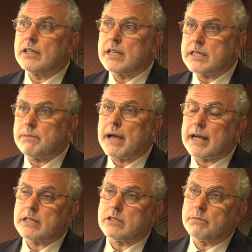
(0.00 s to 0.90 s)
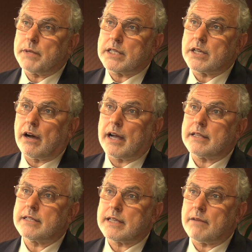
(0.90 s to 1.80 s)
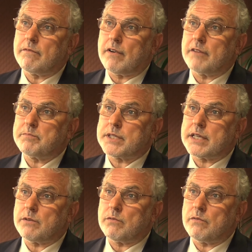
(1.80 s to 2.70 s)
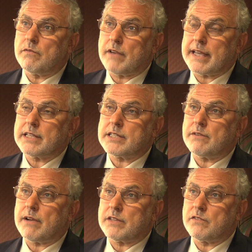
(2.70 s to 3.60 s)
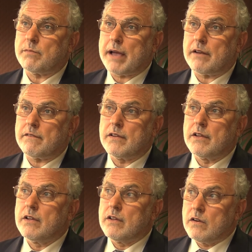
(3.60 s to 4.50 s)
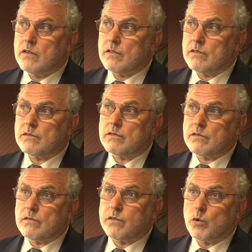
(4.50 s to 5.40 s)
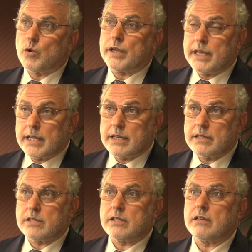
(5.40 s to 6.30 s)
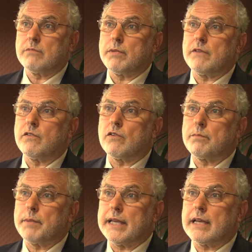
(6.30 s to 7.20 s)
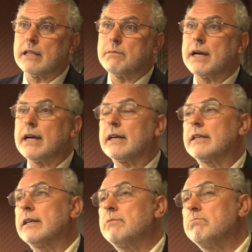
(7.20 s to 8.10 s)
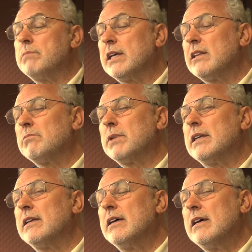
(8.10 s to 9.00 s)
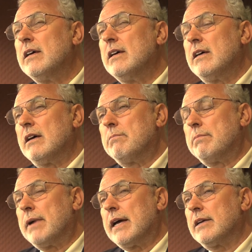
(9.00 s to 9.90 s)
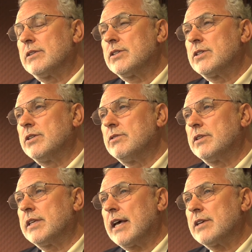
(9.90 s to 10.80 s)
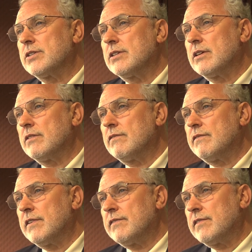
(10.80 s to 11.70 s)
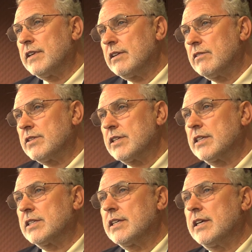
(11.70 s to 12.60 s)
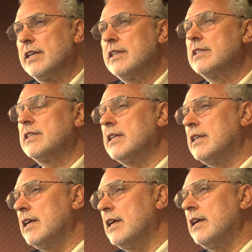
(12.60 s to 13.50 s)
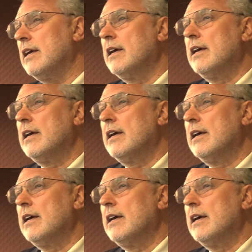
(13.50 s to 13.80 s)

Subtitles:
leasing markets will be tight, sub 5% vacancy rates for about 4 years before a peak in the market in Melbourne about 2015 or 16. Sydney,